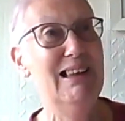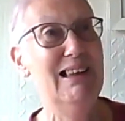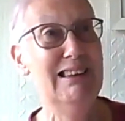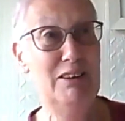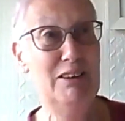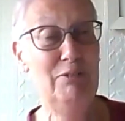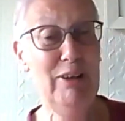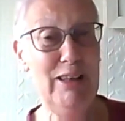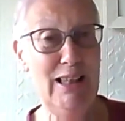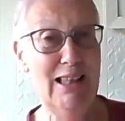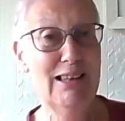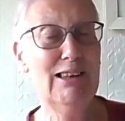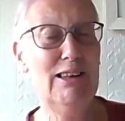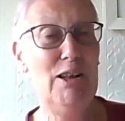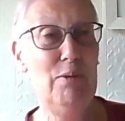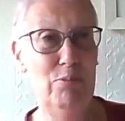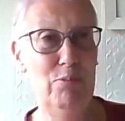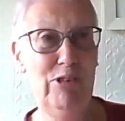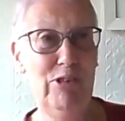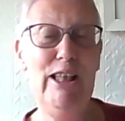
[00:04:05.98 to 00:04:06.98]
So I
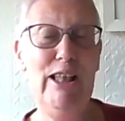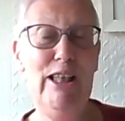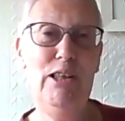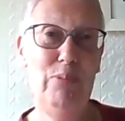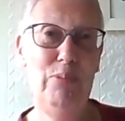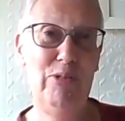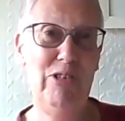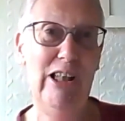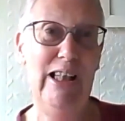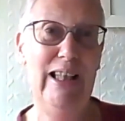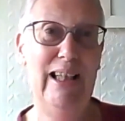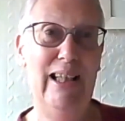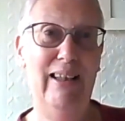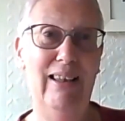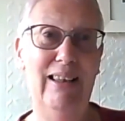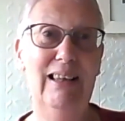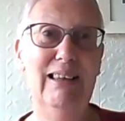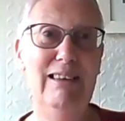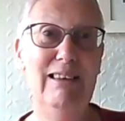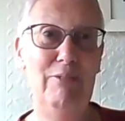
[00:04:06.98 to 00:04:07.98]
actually prayed a
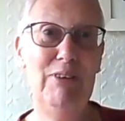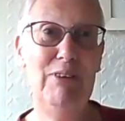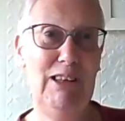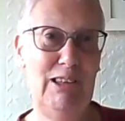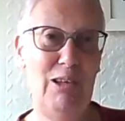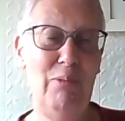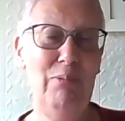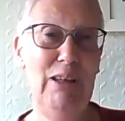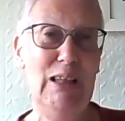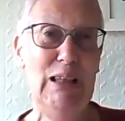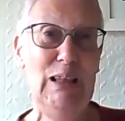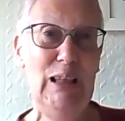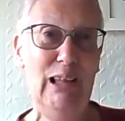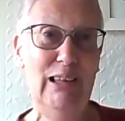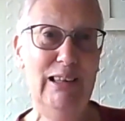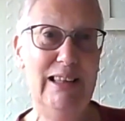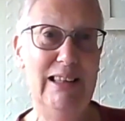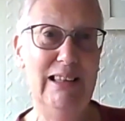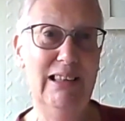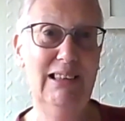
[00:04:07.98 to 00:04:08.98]
prayer, and it was something
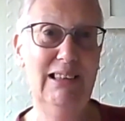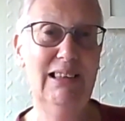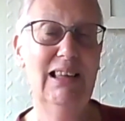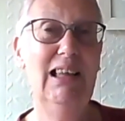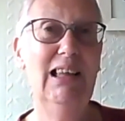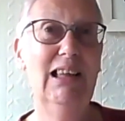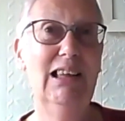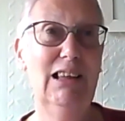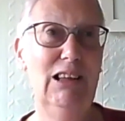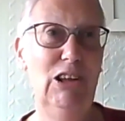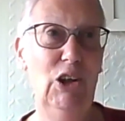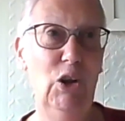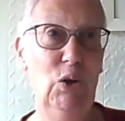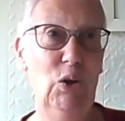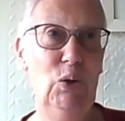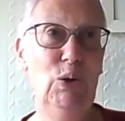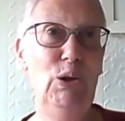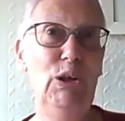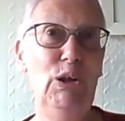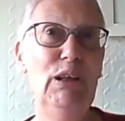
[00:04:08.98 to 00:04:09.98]
like this:
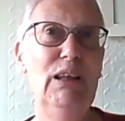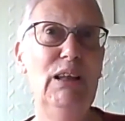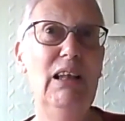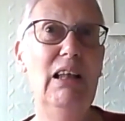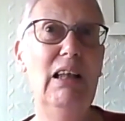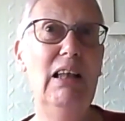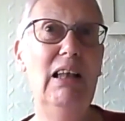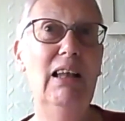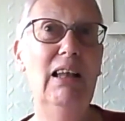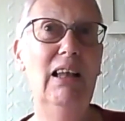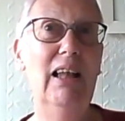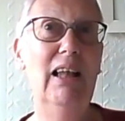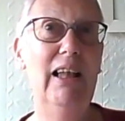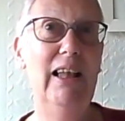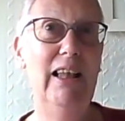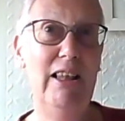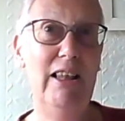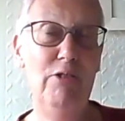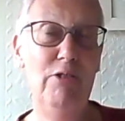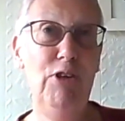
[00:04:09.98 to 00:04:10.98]
God,
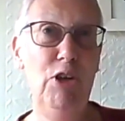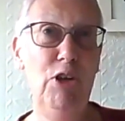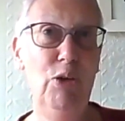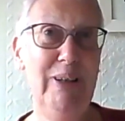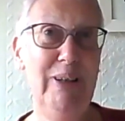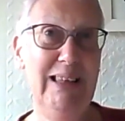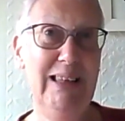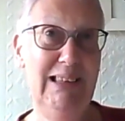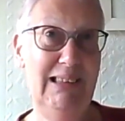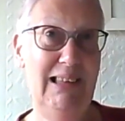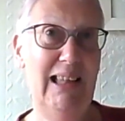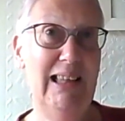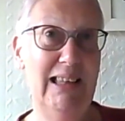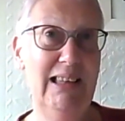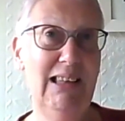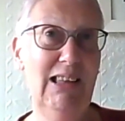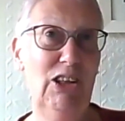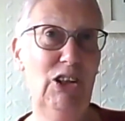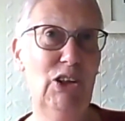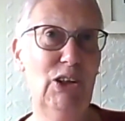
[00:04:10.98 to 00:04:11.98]
if you
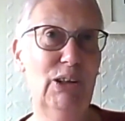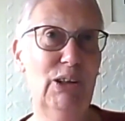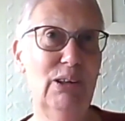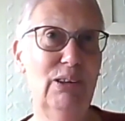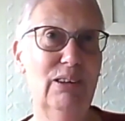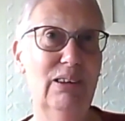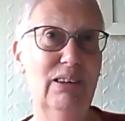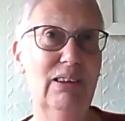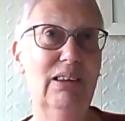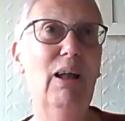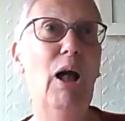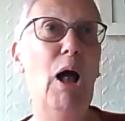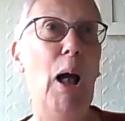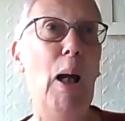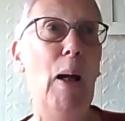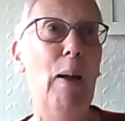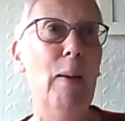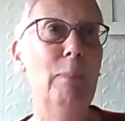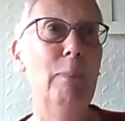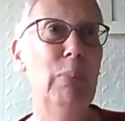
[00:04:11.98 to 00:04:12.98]
exist,
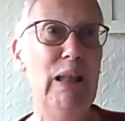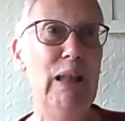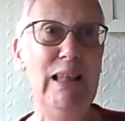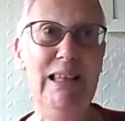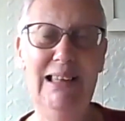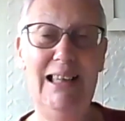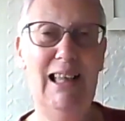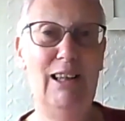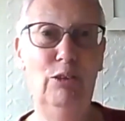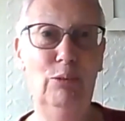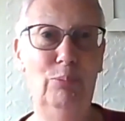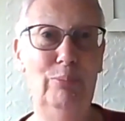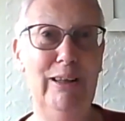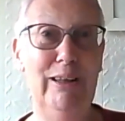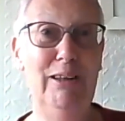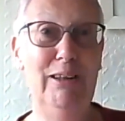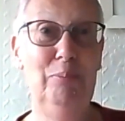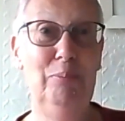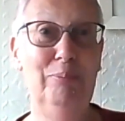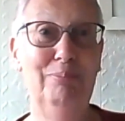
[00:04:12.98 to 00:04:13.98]
please help me.
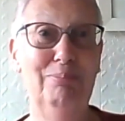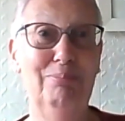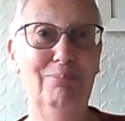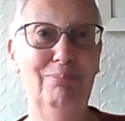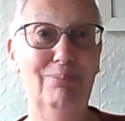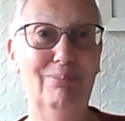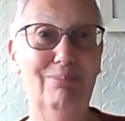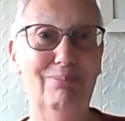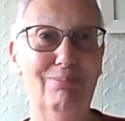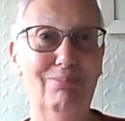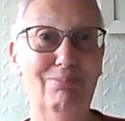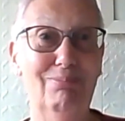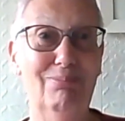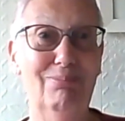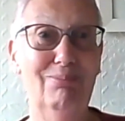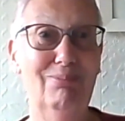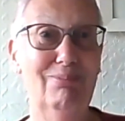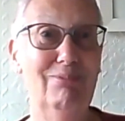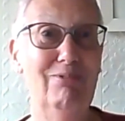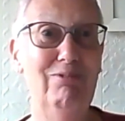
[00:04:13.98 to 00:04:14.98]

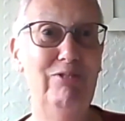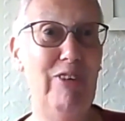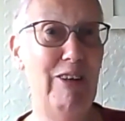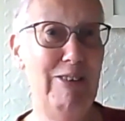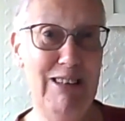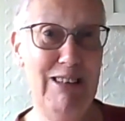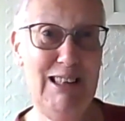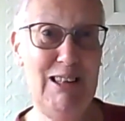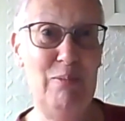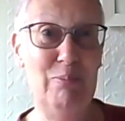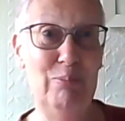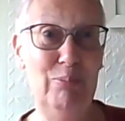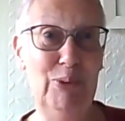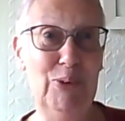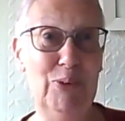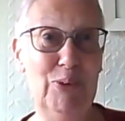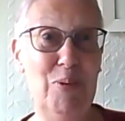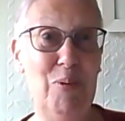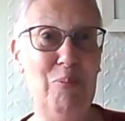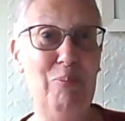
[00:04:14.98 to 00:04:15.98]
Very
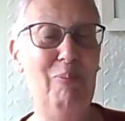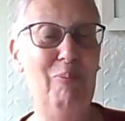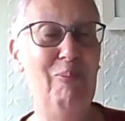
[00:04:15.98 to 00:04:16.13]
simple.